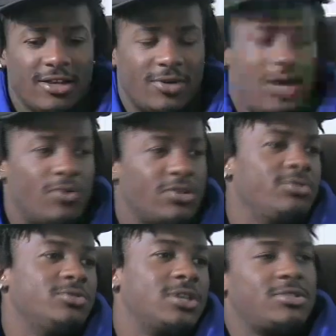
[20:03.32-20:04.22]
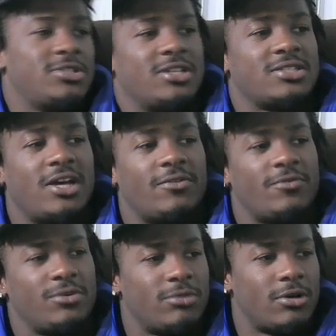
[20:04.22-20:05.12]
I want to do something outside of
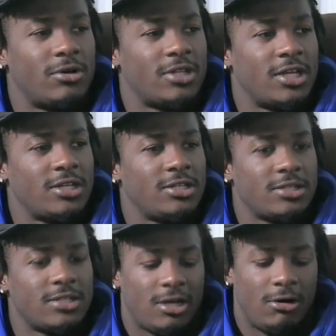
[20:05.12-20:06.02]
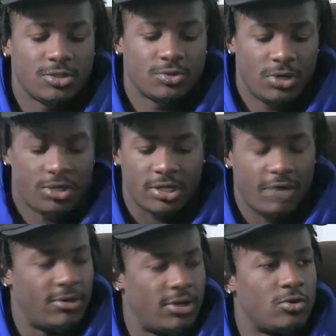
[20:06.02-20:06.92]
football, like Mm-hmm. I always wanted to have
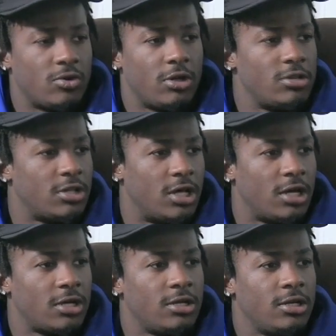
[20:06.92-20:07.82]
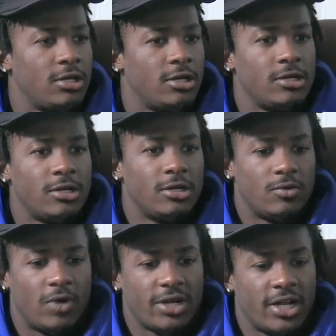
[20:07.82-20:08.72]
my own clothing line.
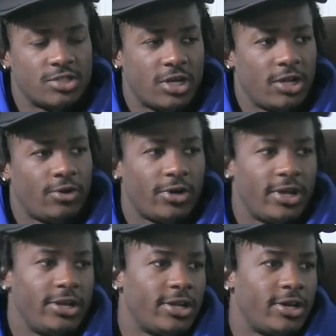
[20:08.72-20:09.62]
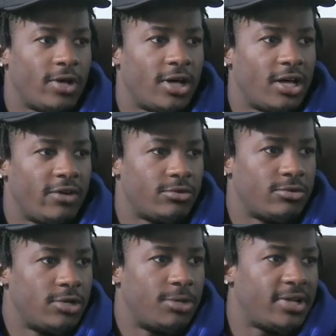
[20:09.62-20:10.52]
Why not try to create it now while I have
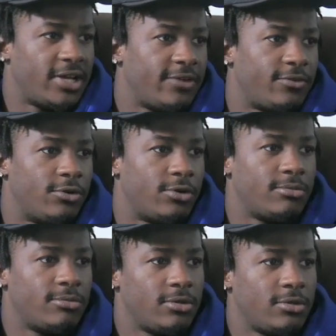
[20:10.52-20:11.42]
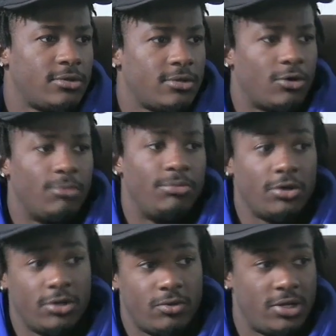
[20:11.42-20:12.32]
a, a platform? Yeah. Or
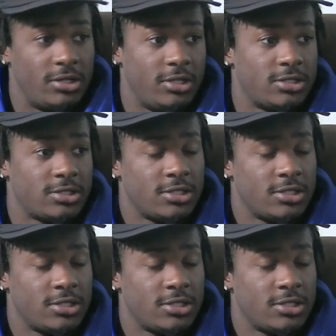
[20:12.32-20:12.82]
building one at least.